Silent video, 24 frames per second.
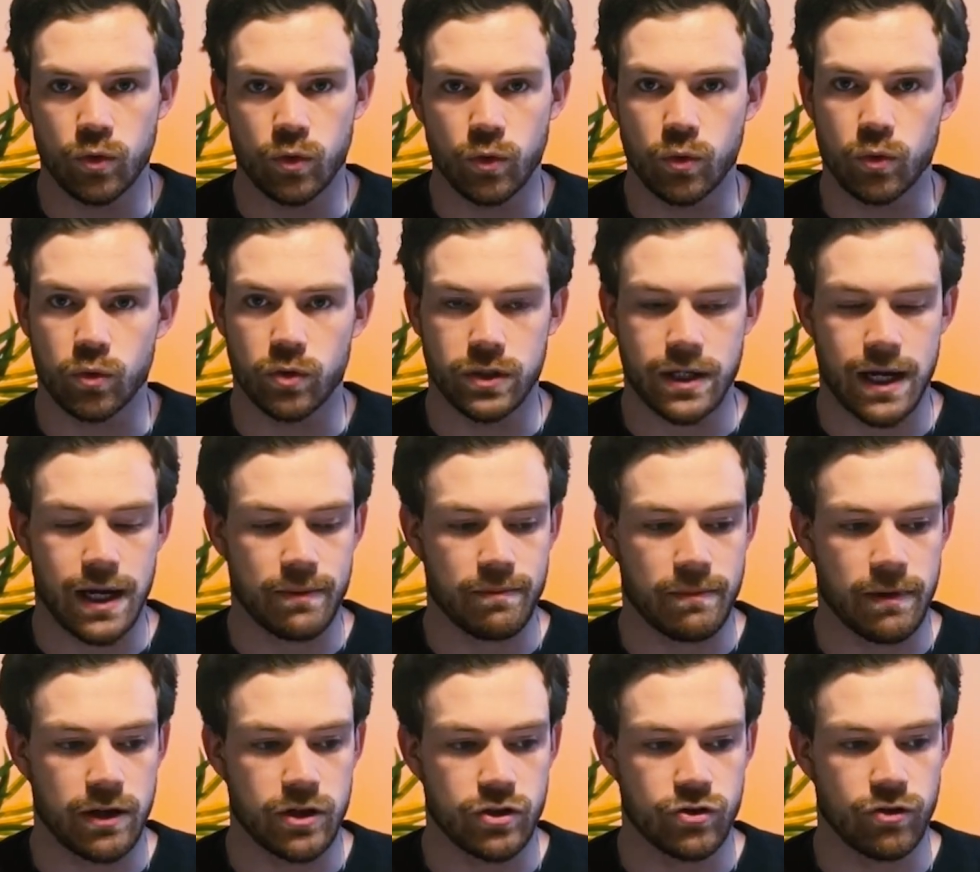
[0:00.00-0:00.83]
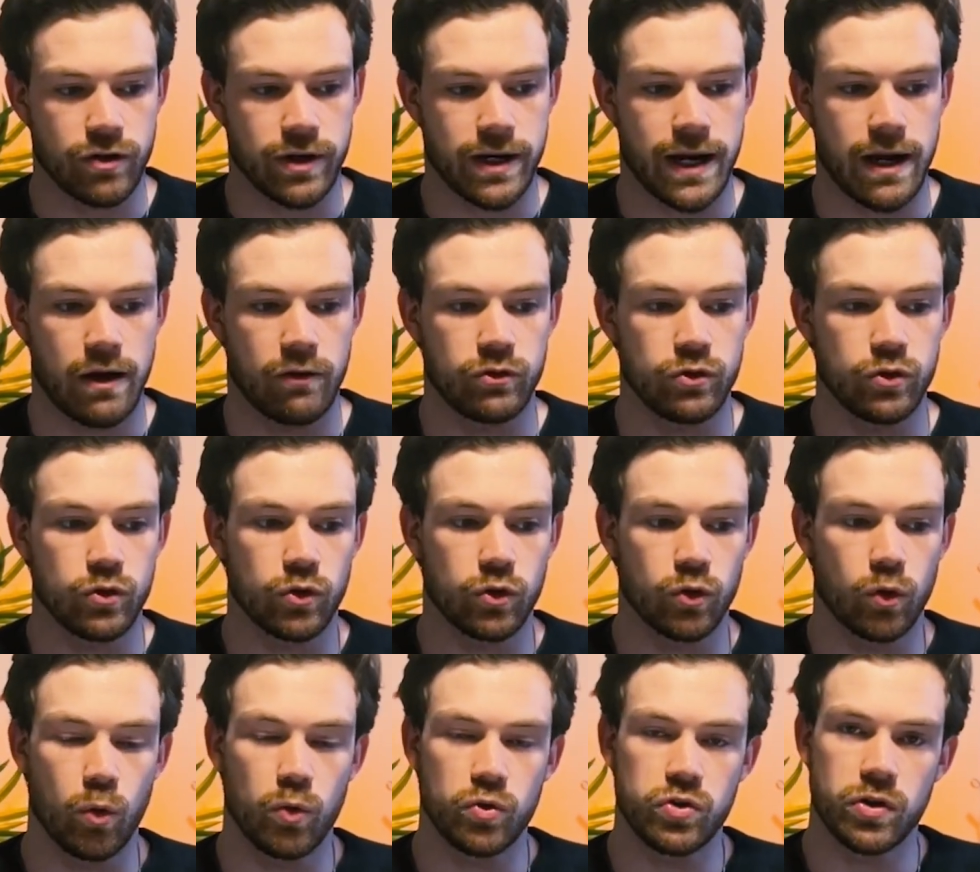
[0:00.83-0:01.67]
Google Tag Manager account, you
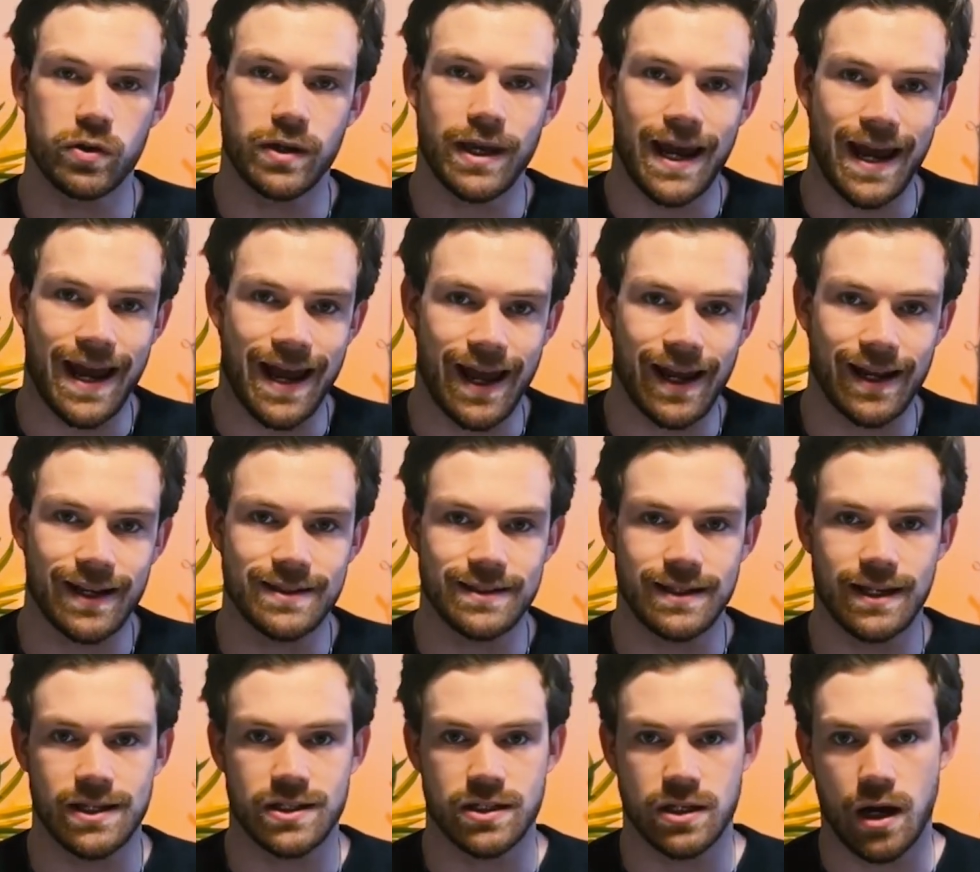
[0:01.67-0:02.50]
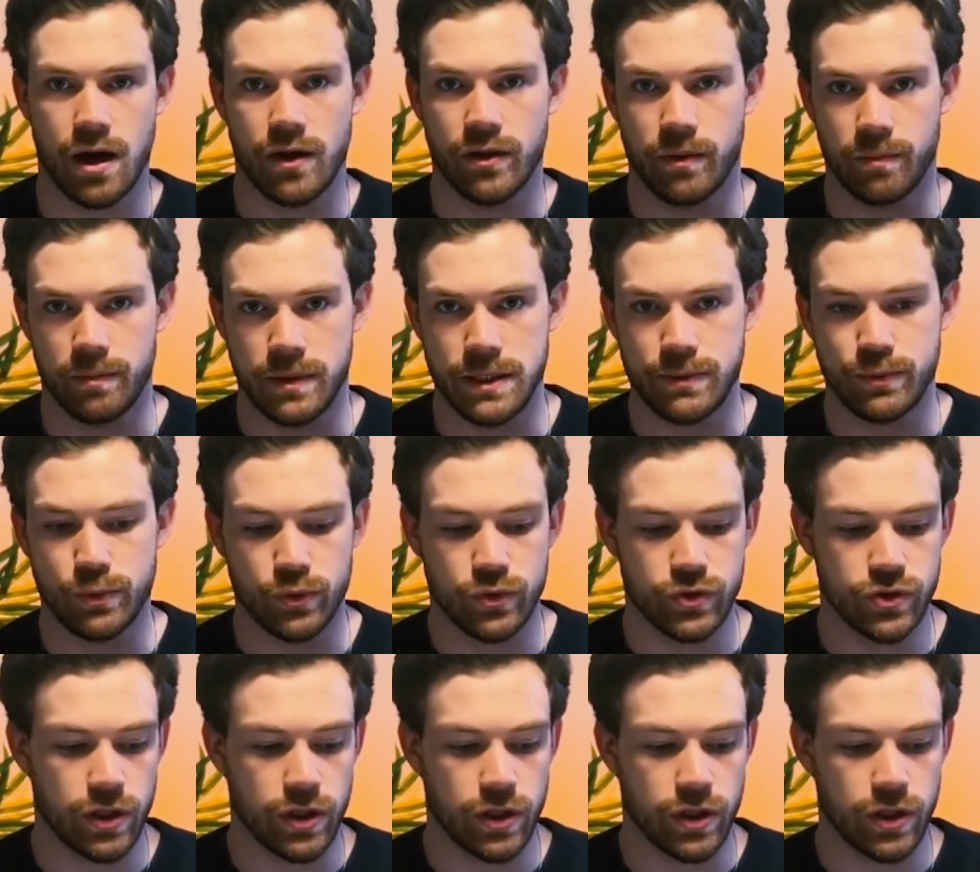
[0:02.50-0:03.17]
can also get access to other people.